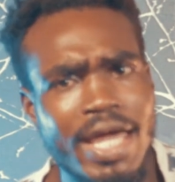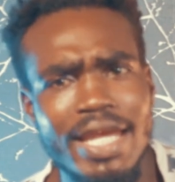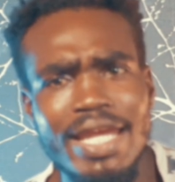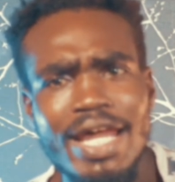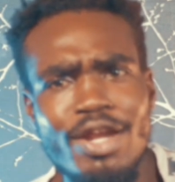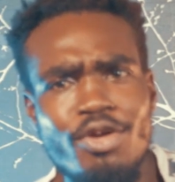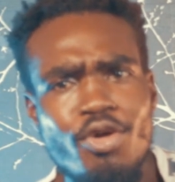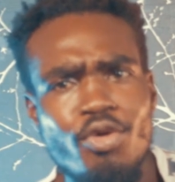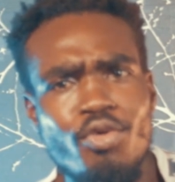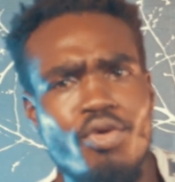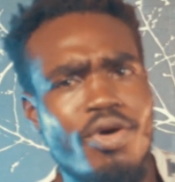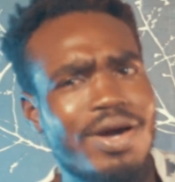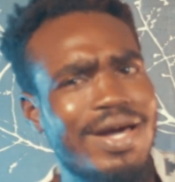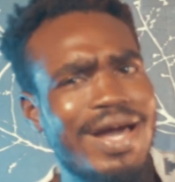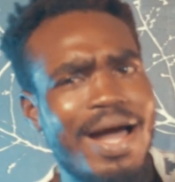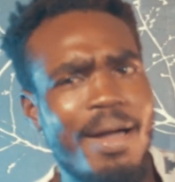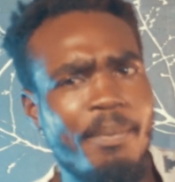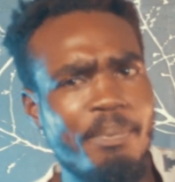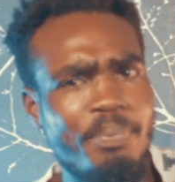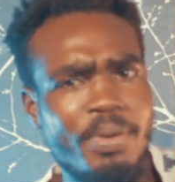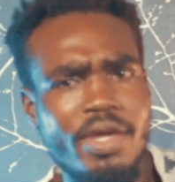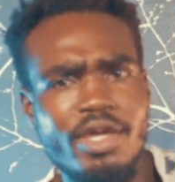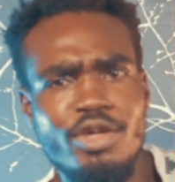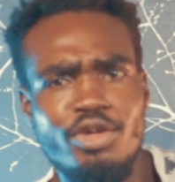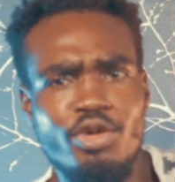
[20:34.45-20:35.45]
They know we
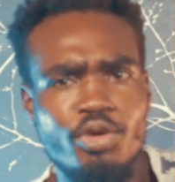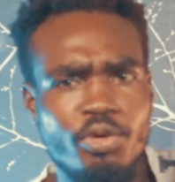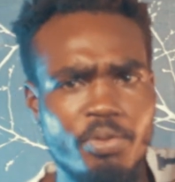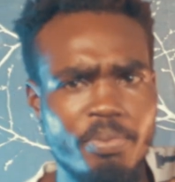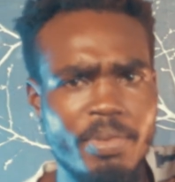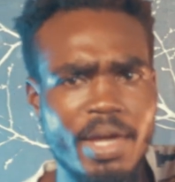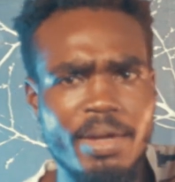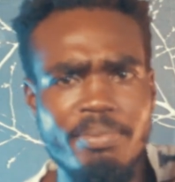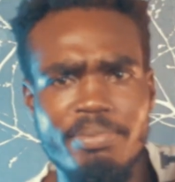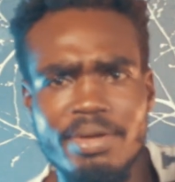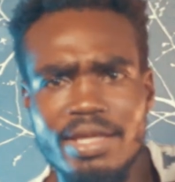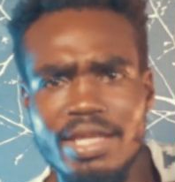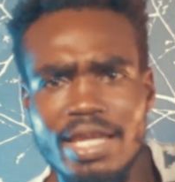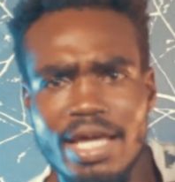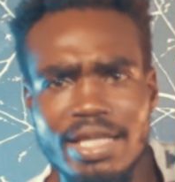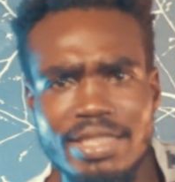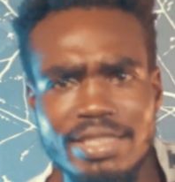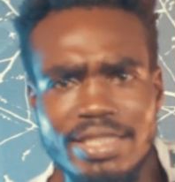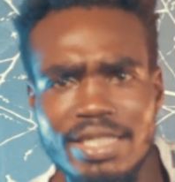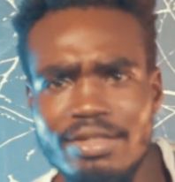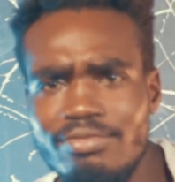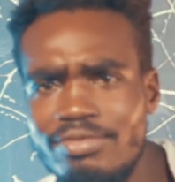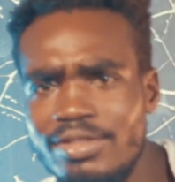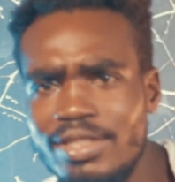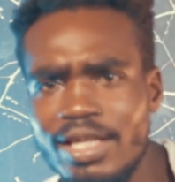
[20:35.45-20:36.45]
can't pick you, maybe the
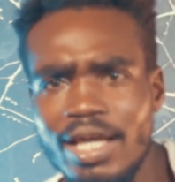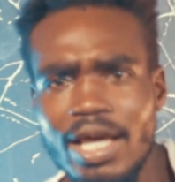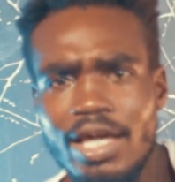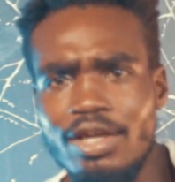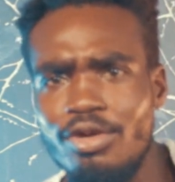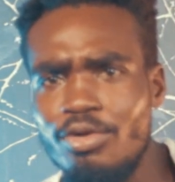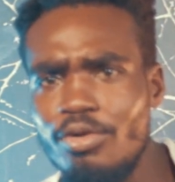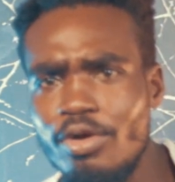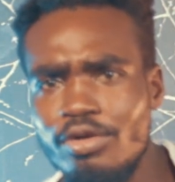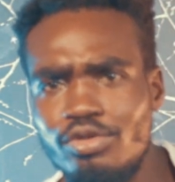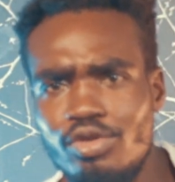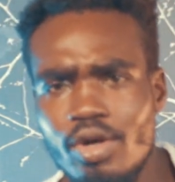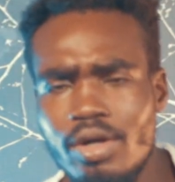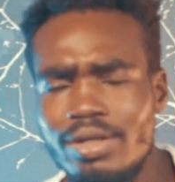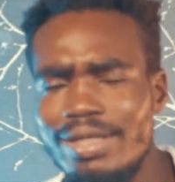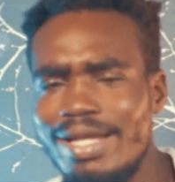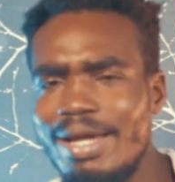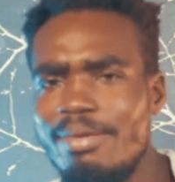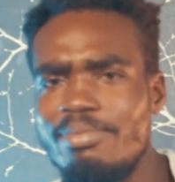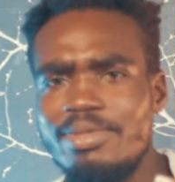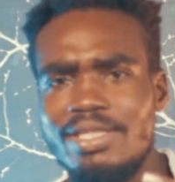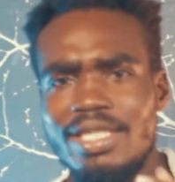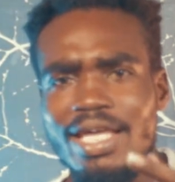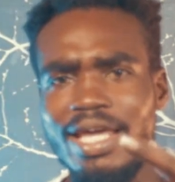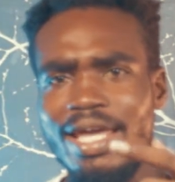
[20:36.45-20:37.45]
thieves, you go talk
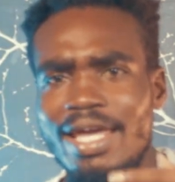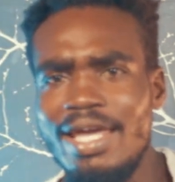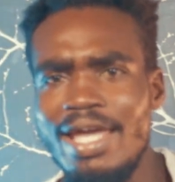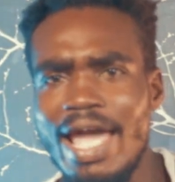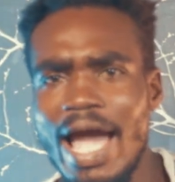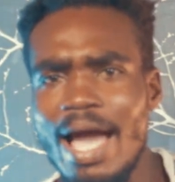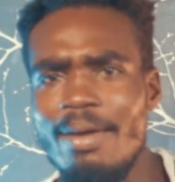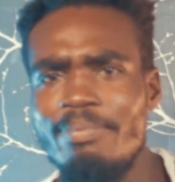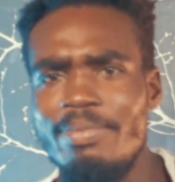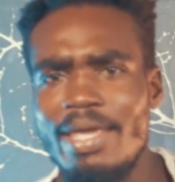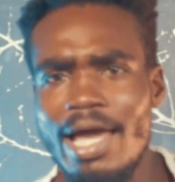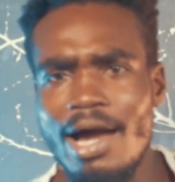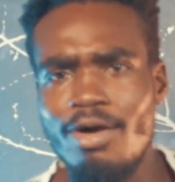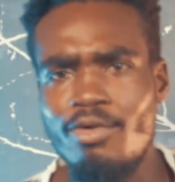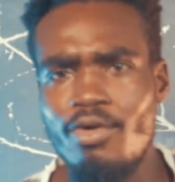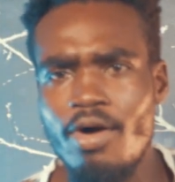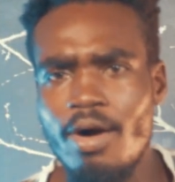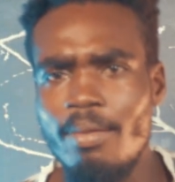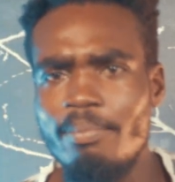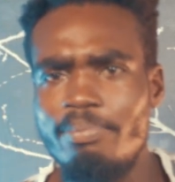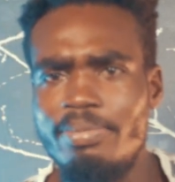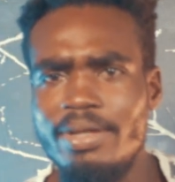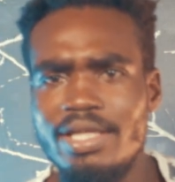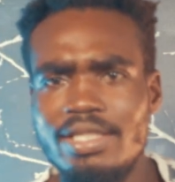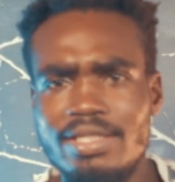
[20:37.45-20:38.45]
them, say, I be
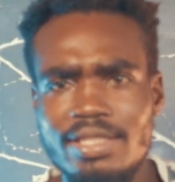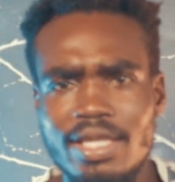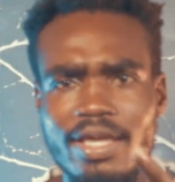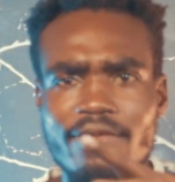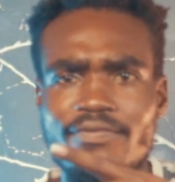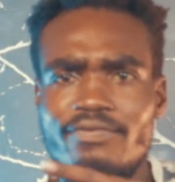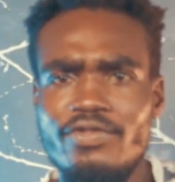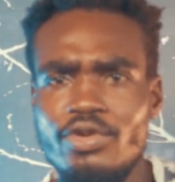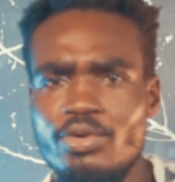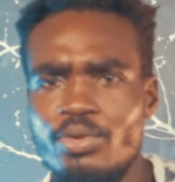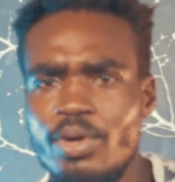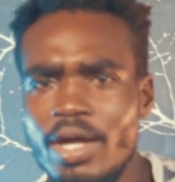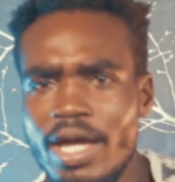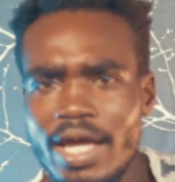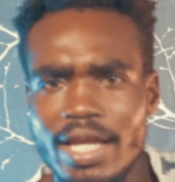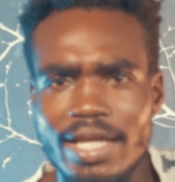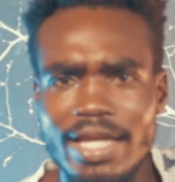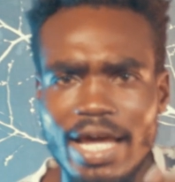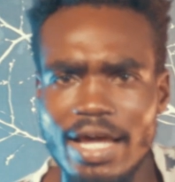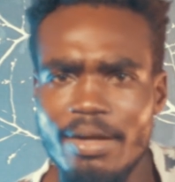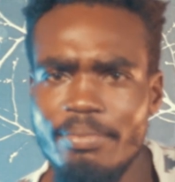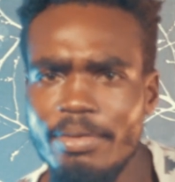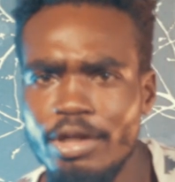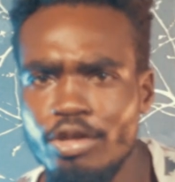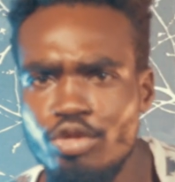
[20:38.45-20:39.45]
accomplice, give you,
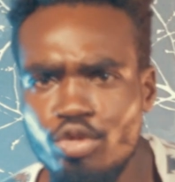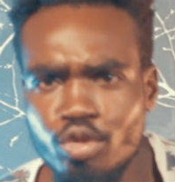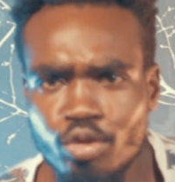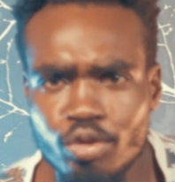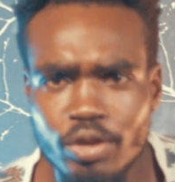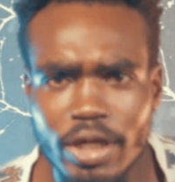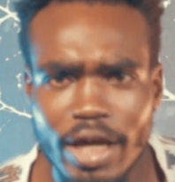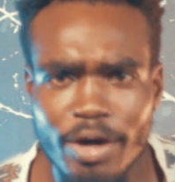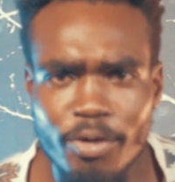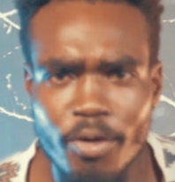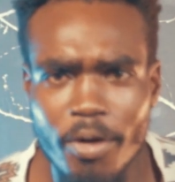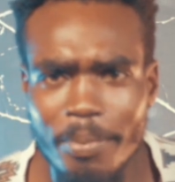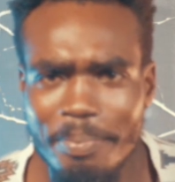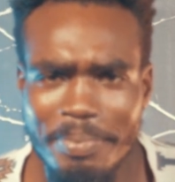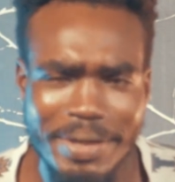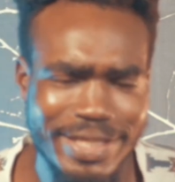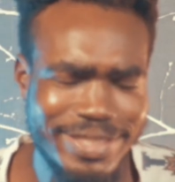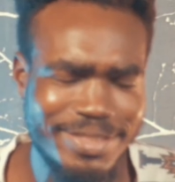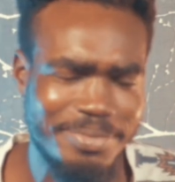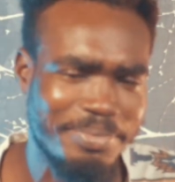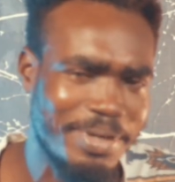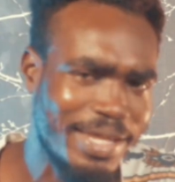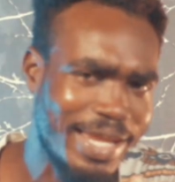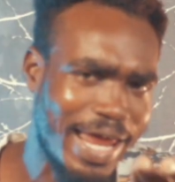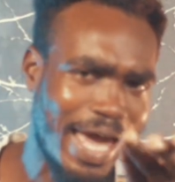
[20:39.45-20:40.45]
then me too, then go
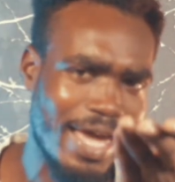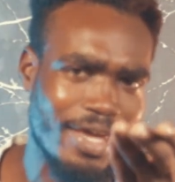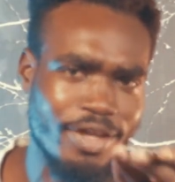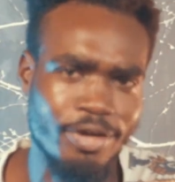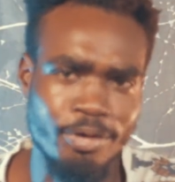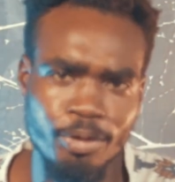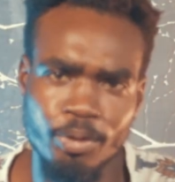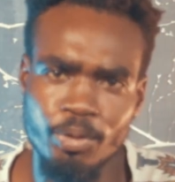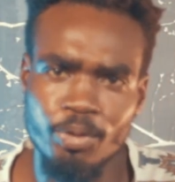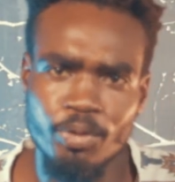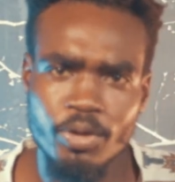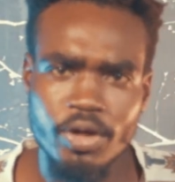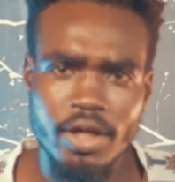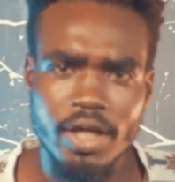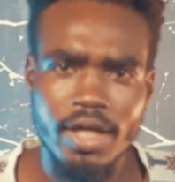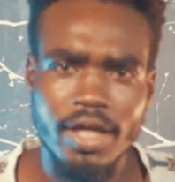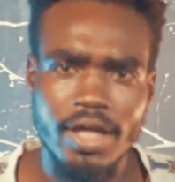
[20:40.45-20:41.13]
beat me like you.